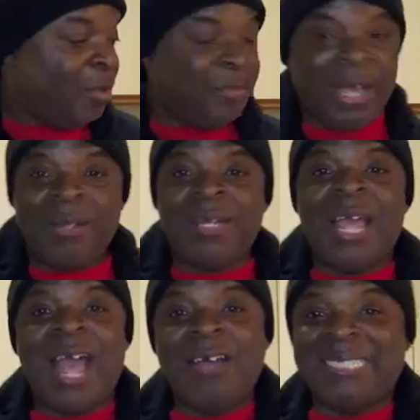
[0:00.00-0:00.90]
But
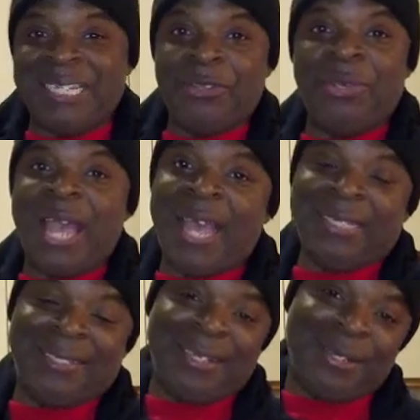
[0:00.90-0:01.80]
I'll see you
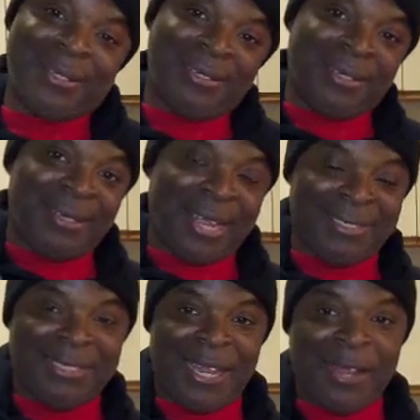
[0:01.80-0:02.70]
guys the
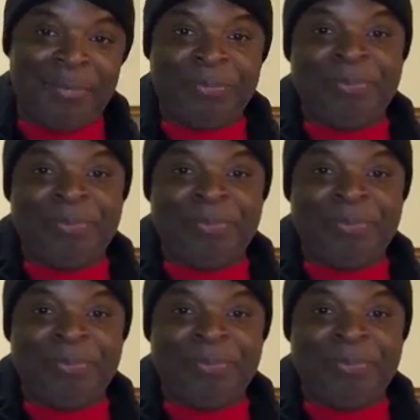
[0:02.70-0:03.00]
next time.